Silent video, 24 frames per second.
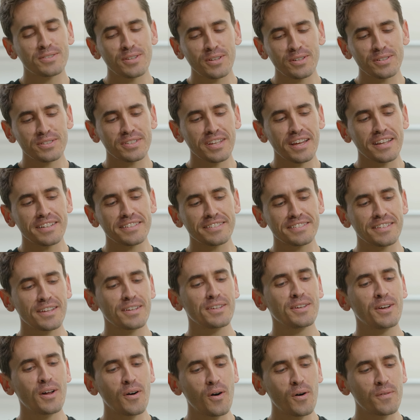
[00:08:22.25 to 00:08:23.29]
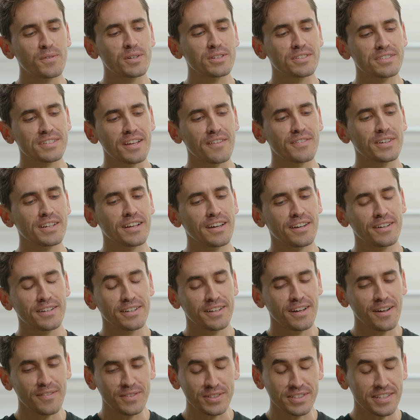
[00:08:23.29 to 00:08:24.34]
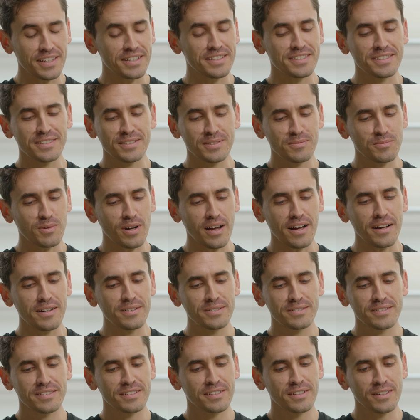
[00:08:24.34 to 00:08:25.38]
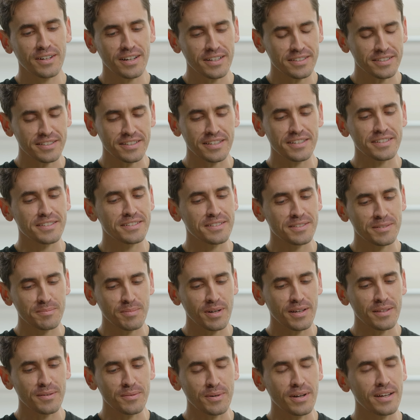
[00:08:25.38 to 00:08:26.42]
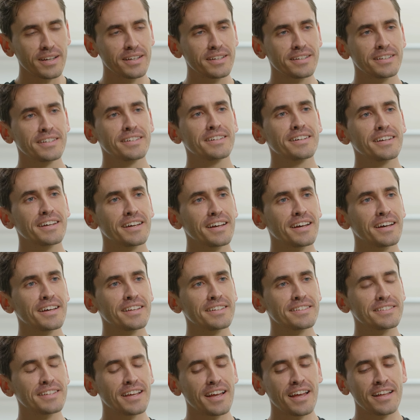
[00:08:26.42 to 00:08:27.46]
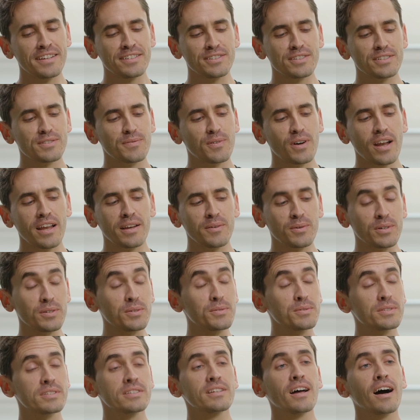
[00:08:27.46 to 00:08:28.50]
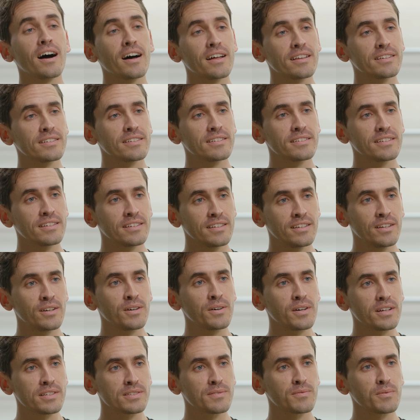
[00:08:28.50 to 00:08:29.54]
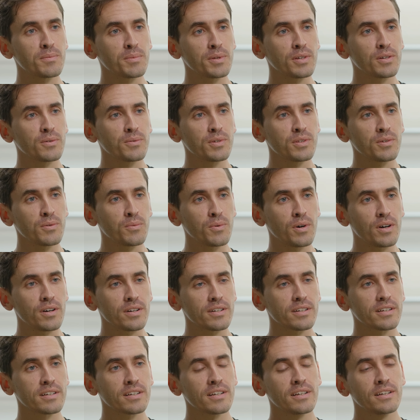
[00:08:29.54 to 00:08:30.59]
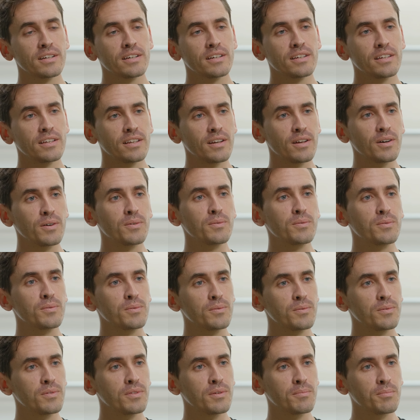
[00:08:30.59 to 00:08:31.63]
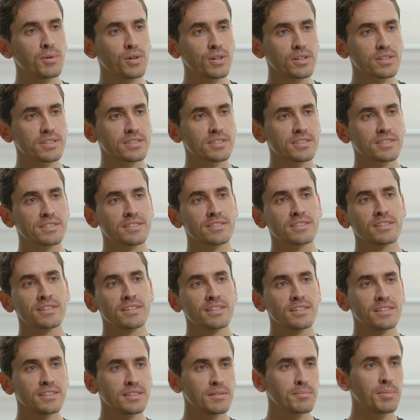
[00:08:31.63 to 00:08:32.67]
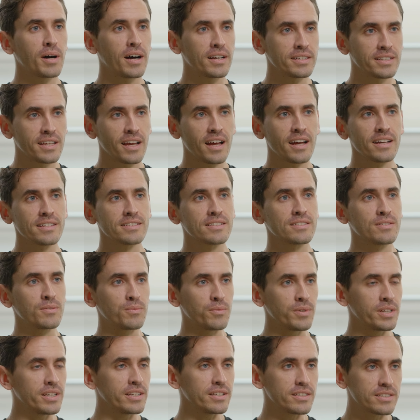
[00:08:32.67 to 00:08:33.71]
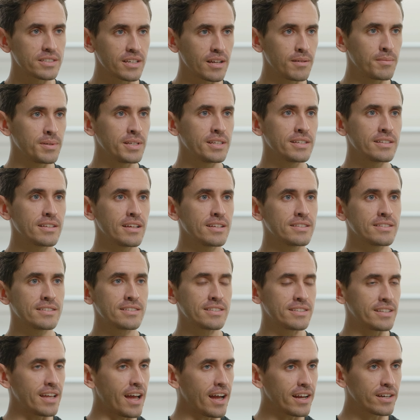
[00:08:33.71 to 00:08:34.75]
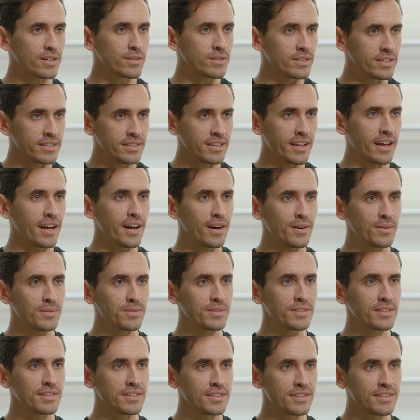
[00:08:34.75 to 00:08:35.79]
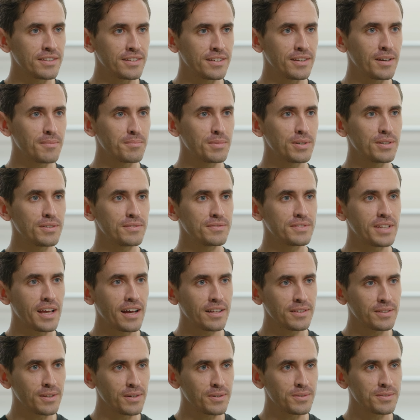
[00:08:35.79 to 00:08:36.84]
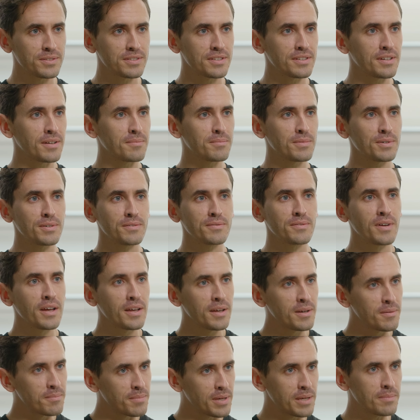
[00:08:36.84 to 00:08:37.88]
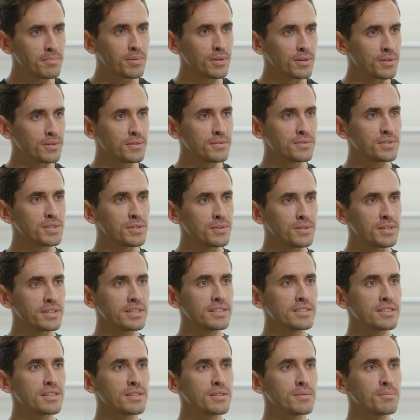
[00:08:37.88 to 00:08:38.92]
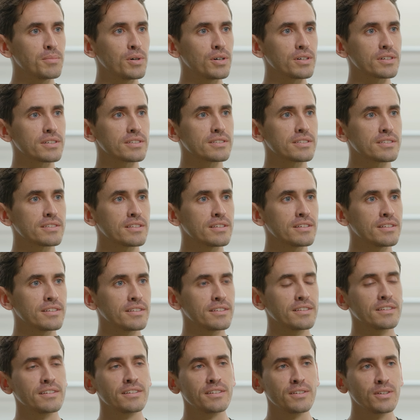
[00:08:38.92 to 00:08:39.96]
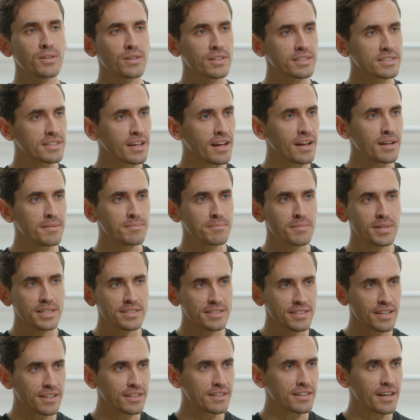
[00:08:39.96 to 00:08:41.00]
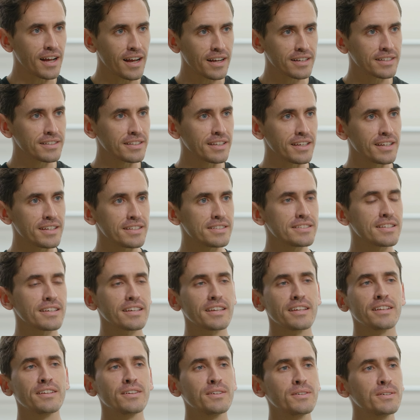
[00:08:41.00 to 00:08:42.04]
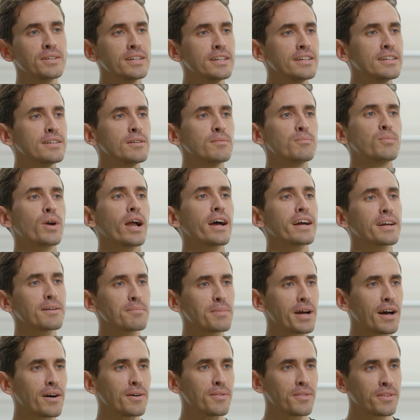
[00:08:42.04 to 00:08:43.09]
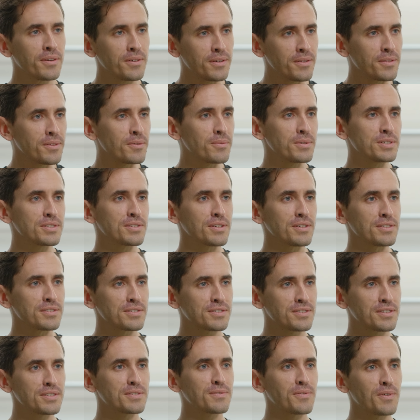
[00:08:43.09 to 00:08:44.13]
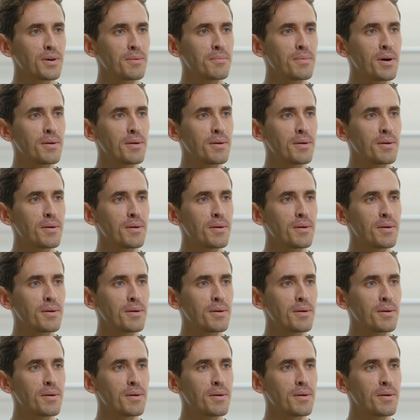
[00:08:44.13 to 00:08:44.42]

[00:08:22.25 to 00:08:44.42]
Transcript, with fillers: so you said that, you know over 700 conversations. Wow, congratulations, by Thanks. the way. And and just for anyone who's not you know as familiar with your work, you know the books the podcast, the reach. I mean, it, it's staggering now the, the number yeah. of downloads, the number of people who've tuned into the books, the, the New York Times bestseller accolades. Like, can you brag about the, the results just for a